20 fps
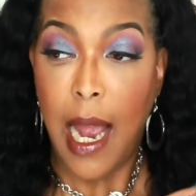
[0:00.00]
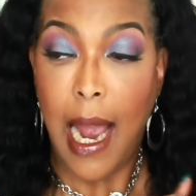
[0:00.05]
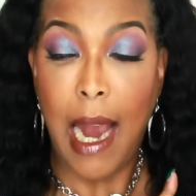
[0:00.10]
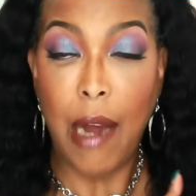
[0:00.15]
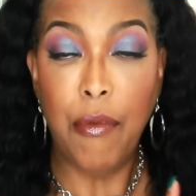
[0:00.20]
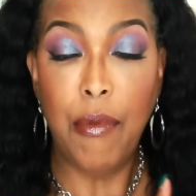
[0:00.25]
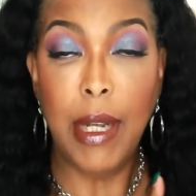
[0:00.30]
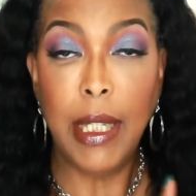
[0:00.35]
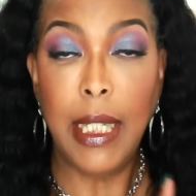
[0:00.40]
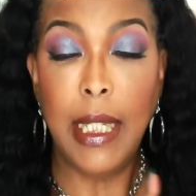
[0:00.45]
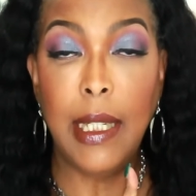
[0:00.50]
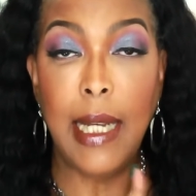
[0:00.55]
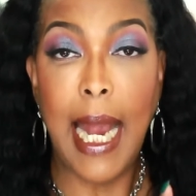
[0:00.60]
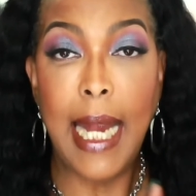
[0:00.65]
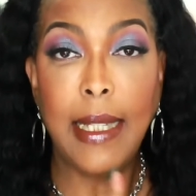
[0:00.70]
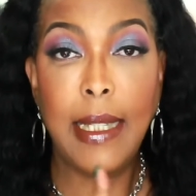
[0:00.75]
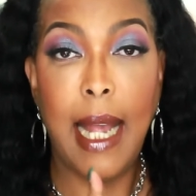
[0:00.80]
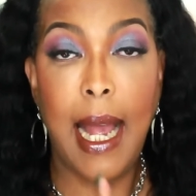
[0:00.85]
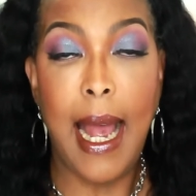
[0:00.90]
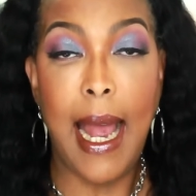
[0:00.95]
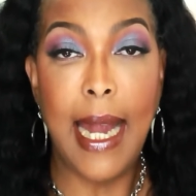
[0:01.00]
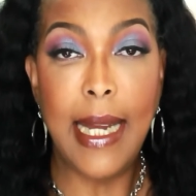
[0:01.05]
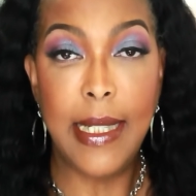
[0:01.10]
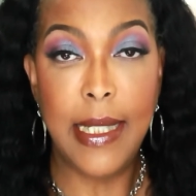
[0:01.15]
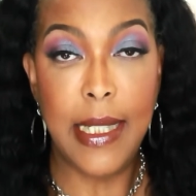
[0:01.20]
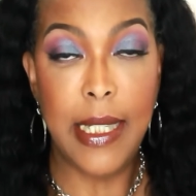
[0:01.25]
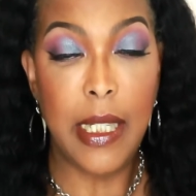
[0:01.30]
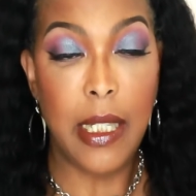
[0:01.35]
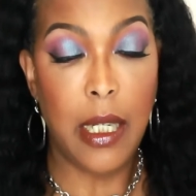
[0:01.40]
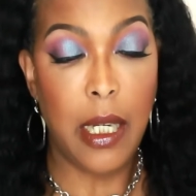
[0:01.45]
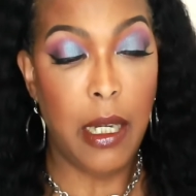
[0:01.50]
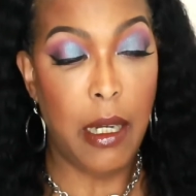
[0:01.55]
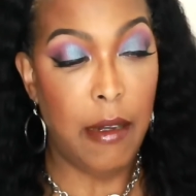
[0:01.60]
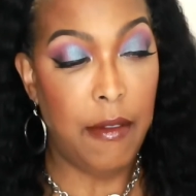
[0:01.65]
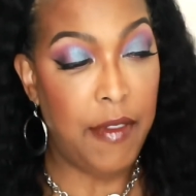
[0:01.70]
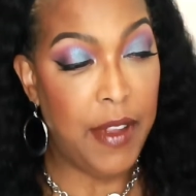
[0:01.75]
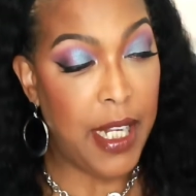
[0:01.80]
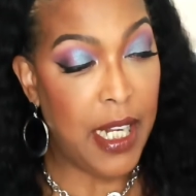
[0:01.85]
I really like the idea of